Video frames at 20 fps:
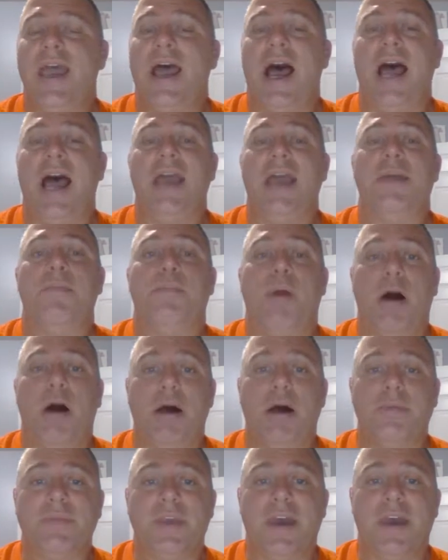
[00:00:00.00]
I am
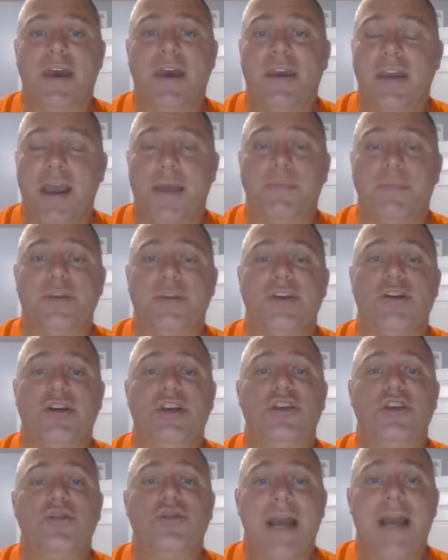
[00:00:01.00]
pumped. I'm sure
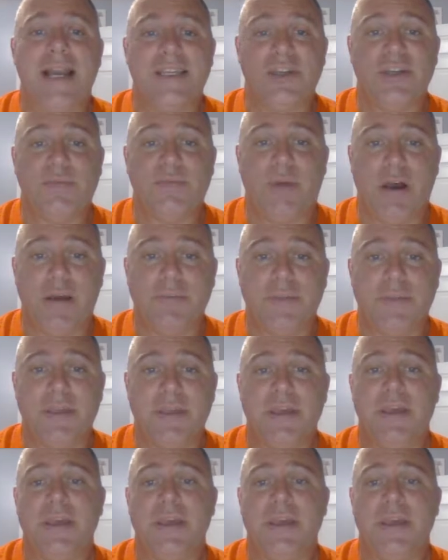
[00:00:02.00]
you guys are pumped.